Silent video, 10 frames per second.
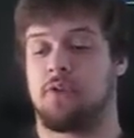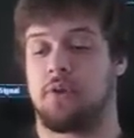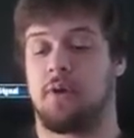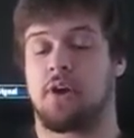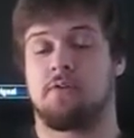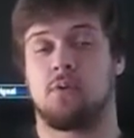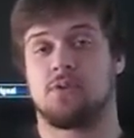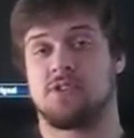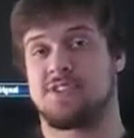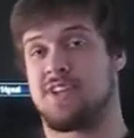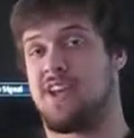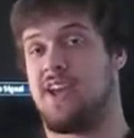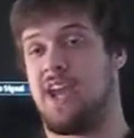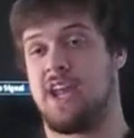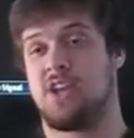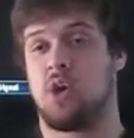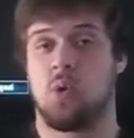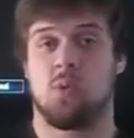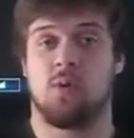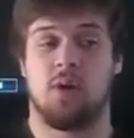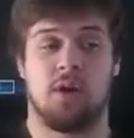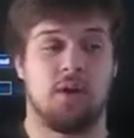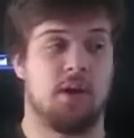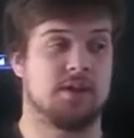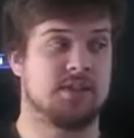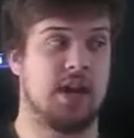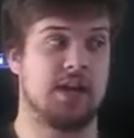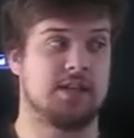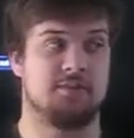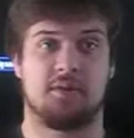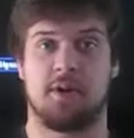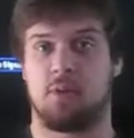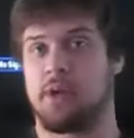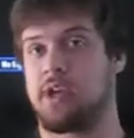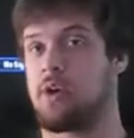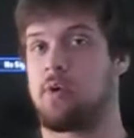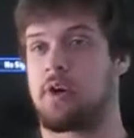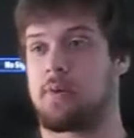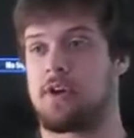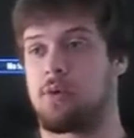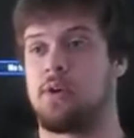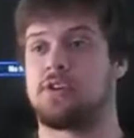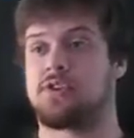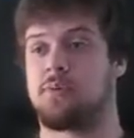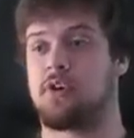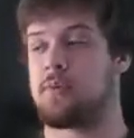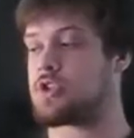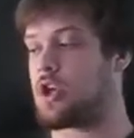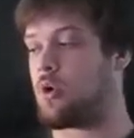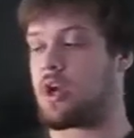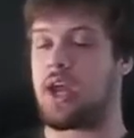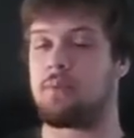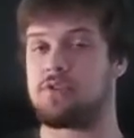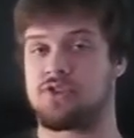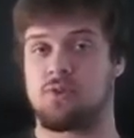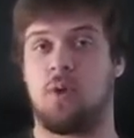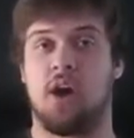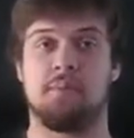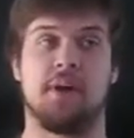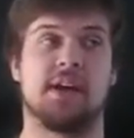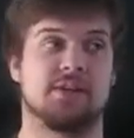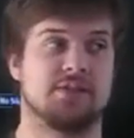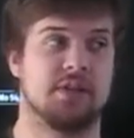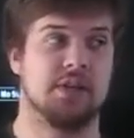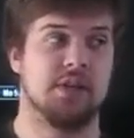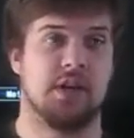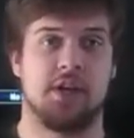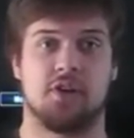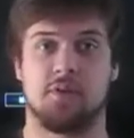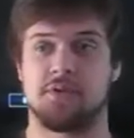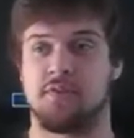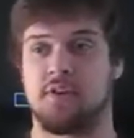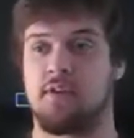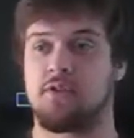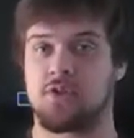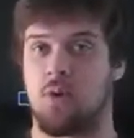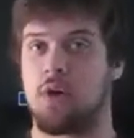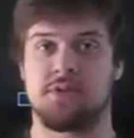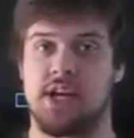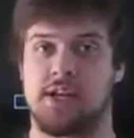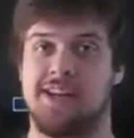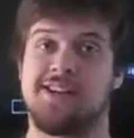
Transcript: the American forces had no assigned team commander. We didn't know who our commander was, so pretty much the whole game was squad based in terms of every squad was acting